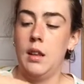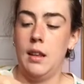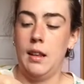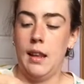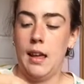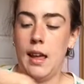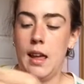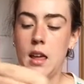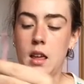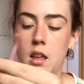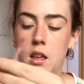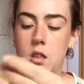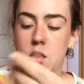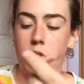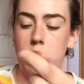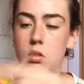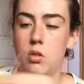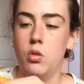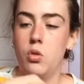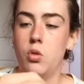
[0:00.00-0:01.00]
like
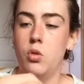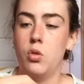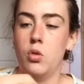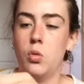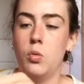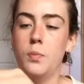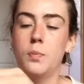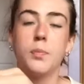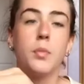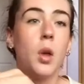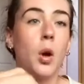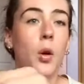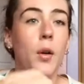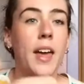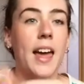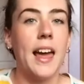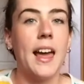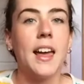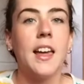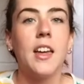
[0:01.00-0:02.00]
so.
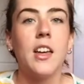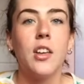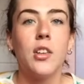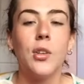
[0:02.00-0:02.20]
Okay,